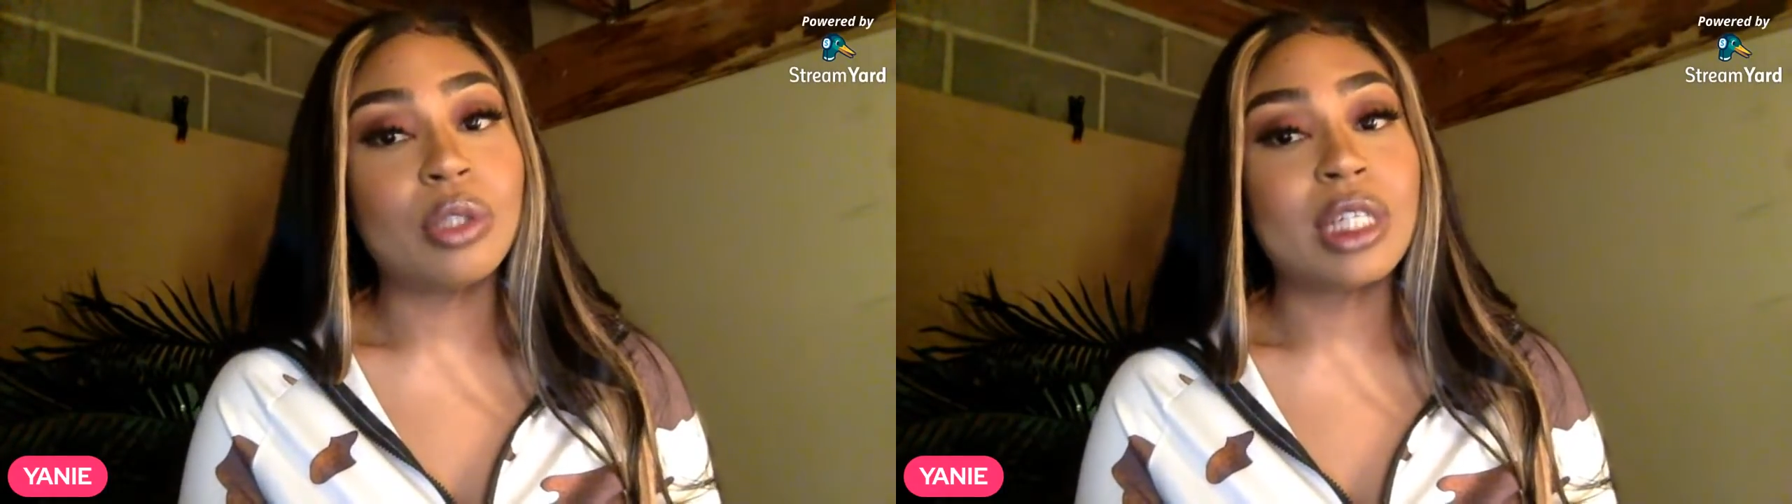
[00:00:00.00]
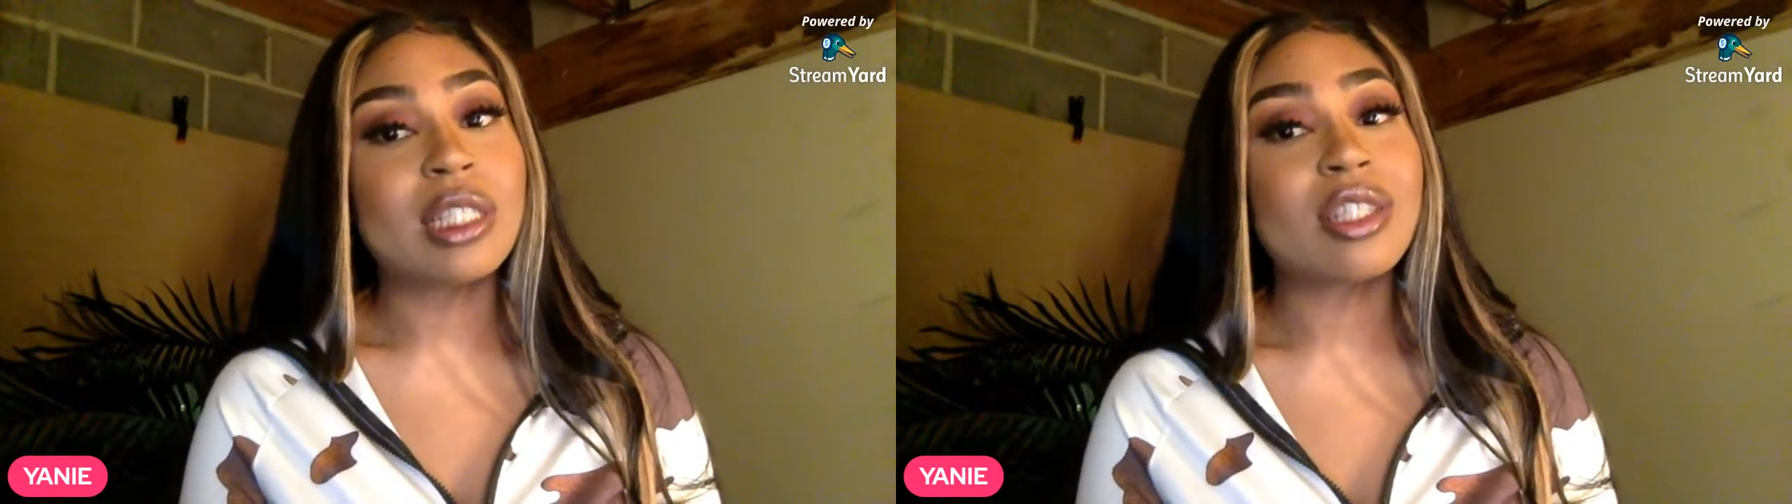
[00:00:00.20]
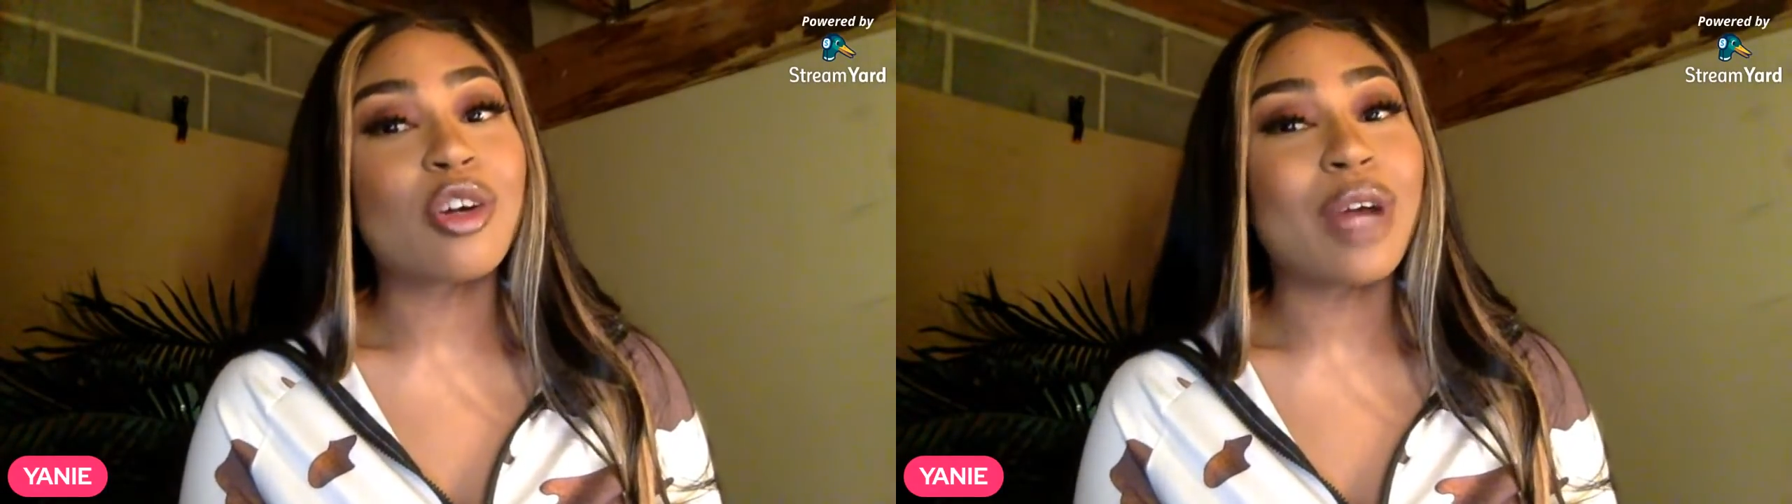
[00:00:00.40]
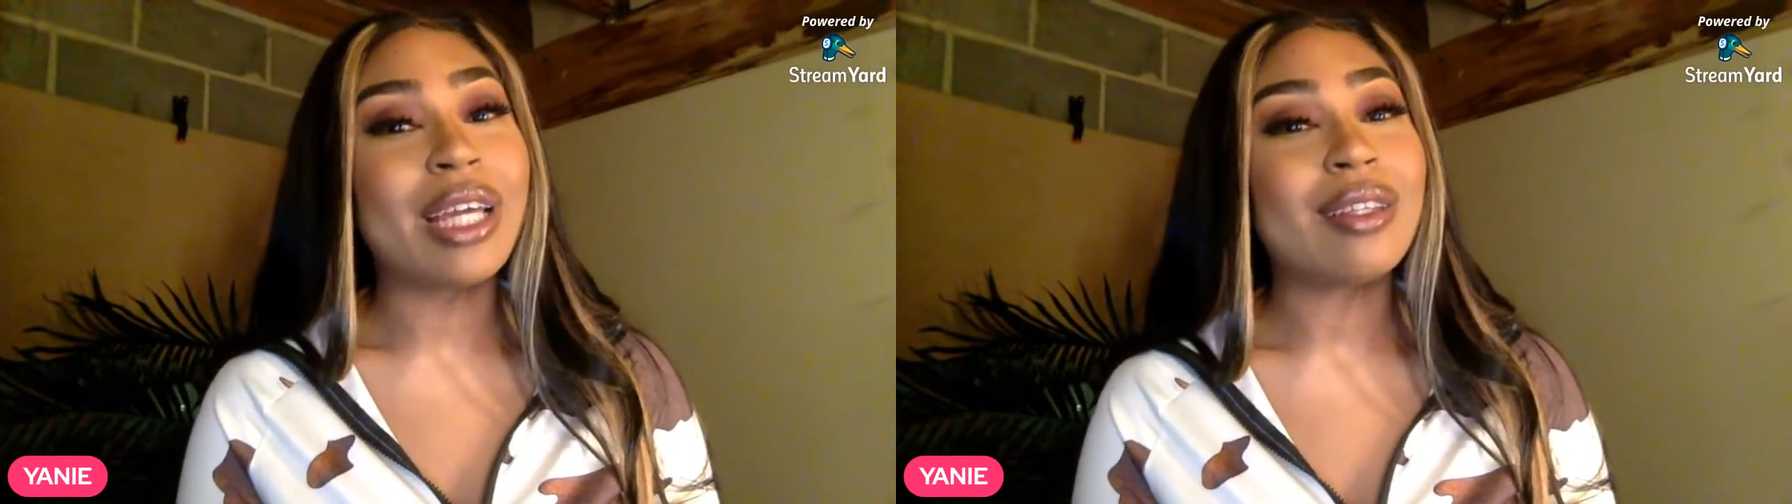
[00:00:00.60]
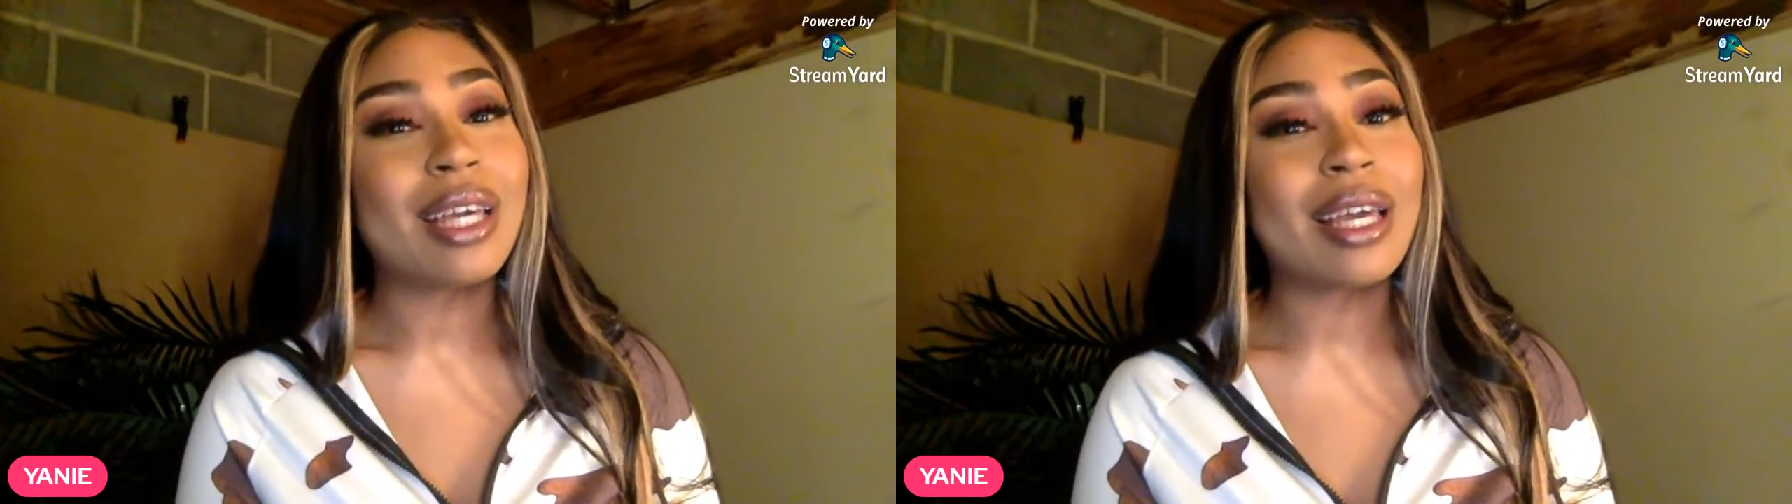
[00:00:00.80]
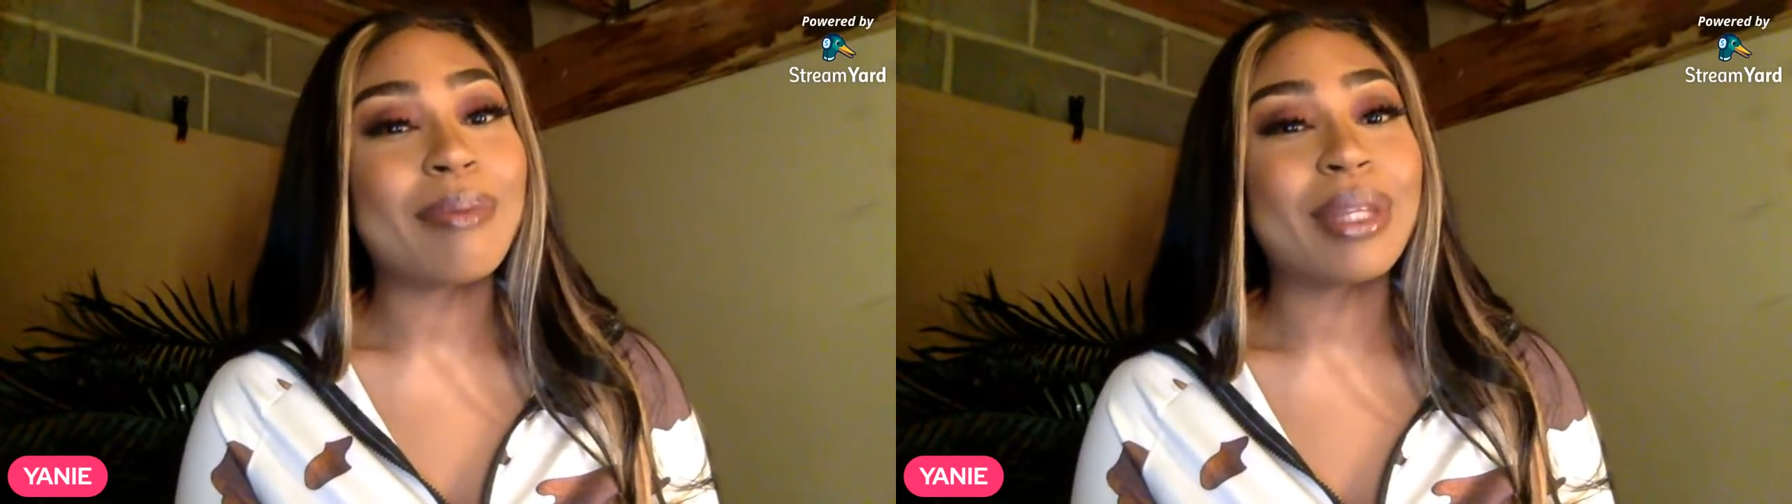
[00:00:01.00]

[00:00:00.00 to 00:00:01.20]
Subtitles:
because it's a great thing,